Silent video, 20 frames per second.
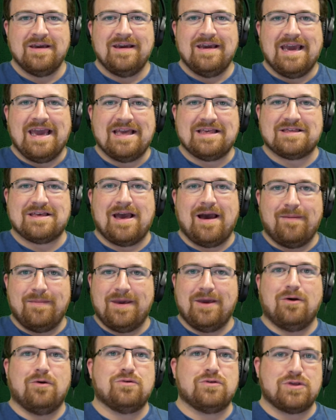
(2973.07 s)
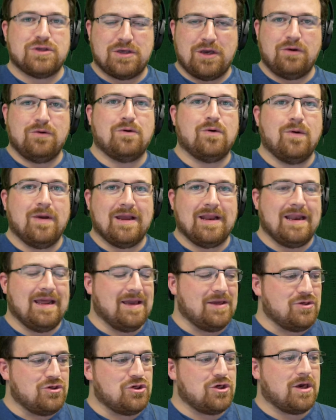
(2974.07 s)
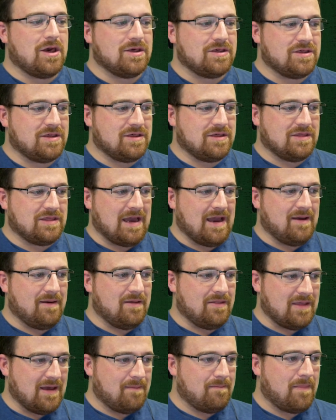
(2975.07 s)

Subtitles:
it's coming on so quickly in just that month.